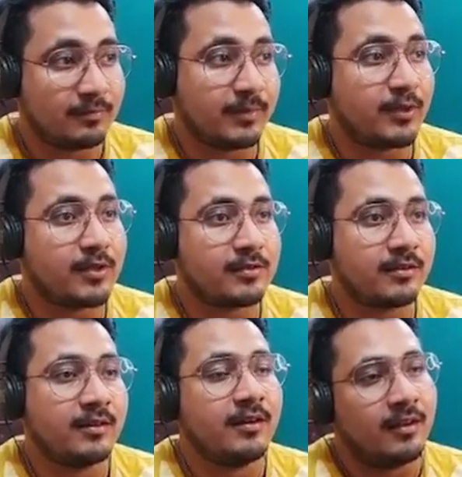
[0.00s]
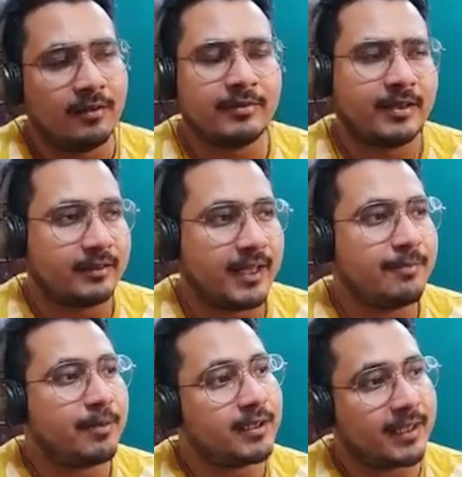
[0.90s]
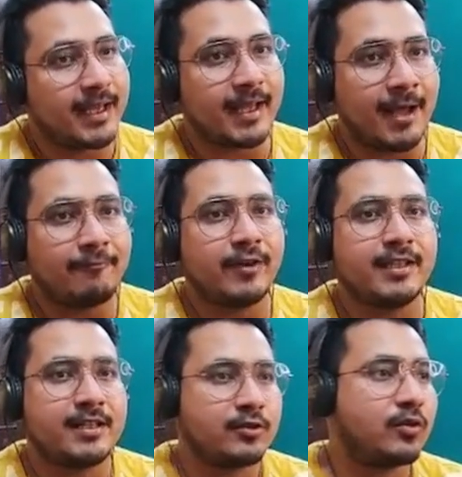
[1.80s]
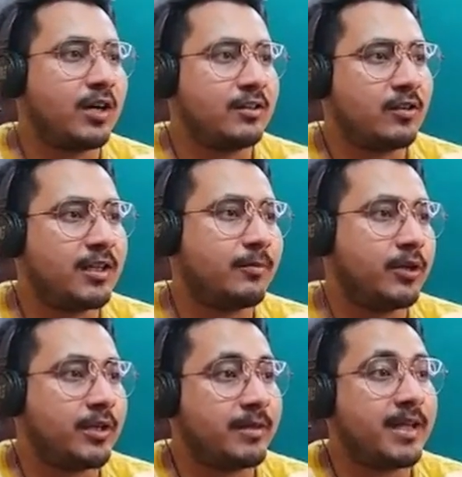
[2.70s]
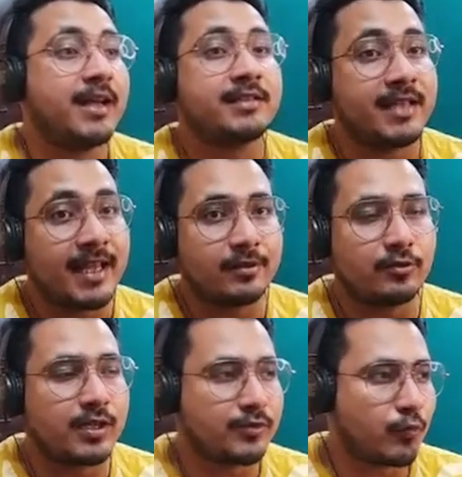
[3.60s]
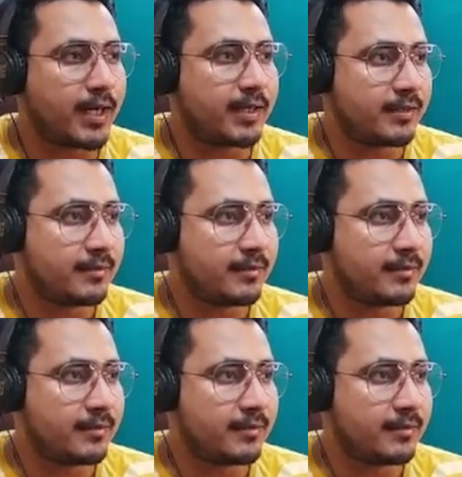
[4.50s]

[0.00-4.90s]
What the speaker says: Because they have feathers to control their body temperature. A snake do the sweat.